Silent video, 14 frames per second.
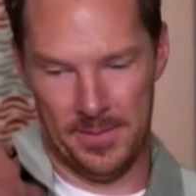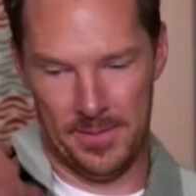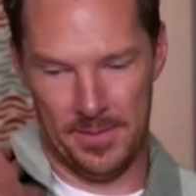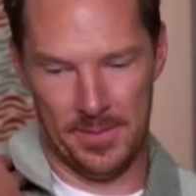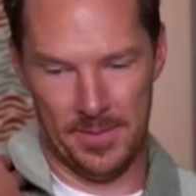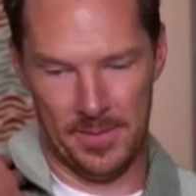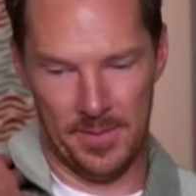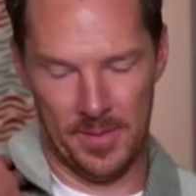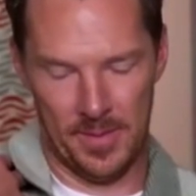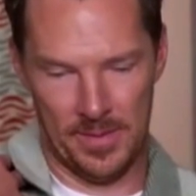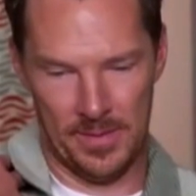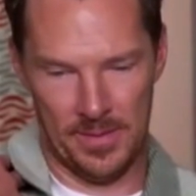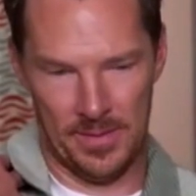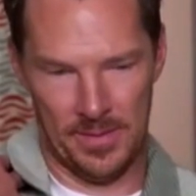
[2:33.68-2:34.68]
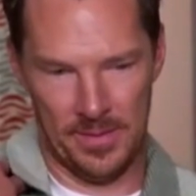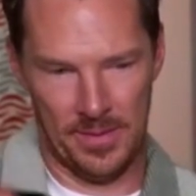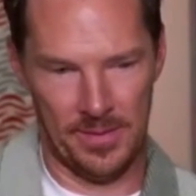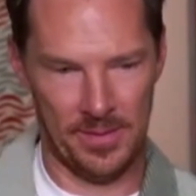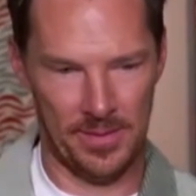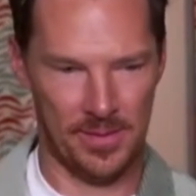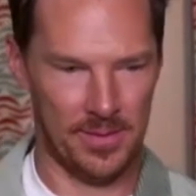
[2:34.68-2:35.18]

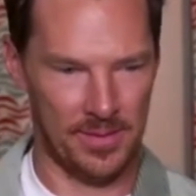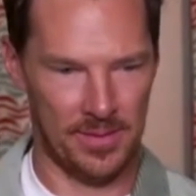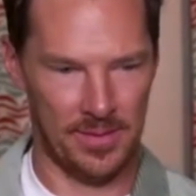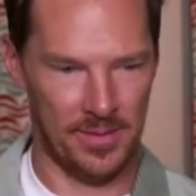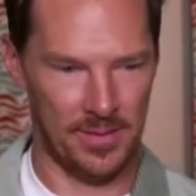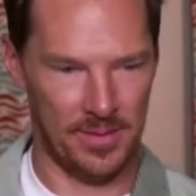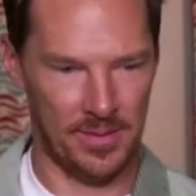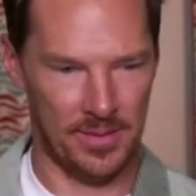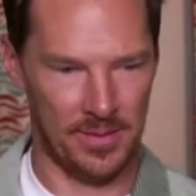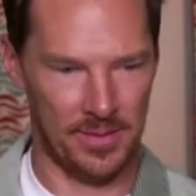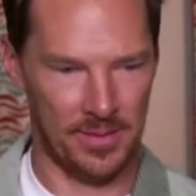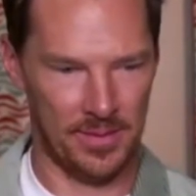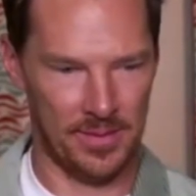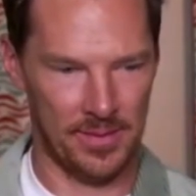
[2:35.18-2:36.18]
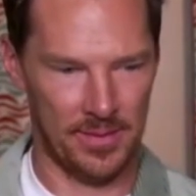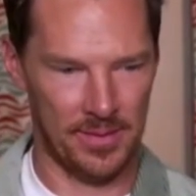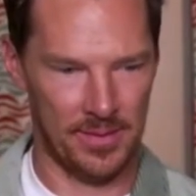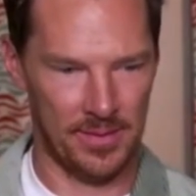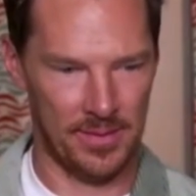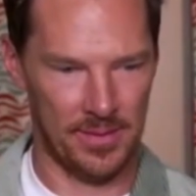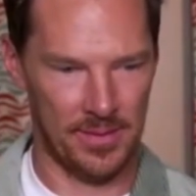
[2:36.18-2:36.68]

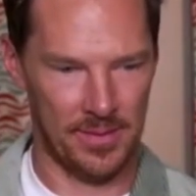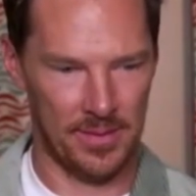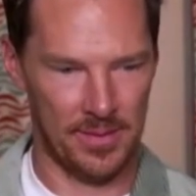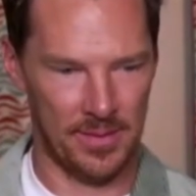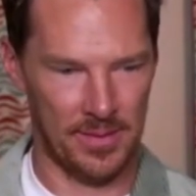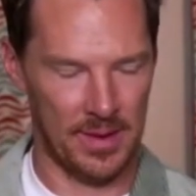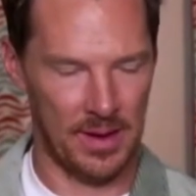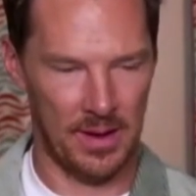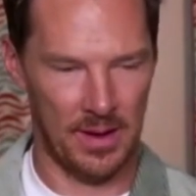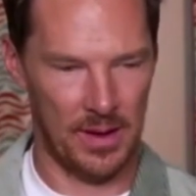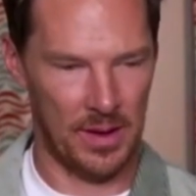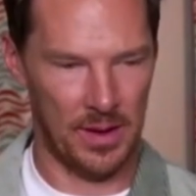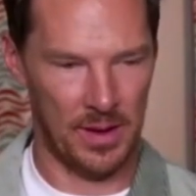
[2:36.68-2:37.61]
[no speech]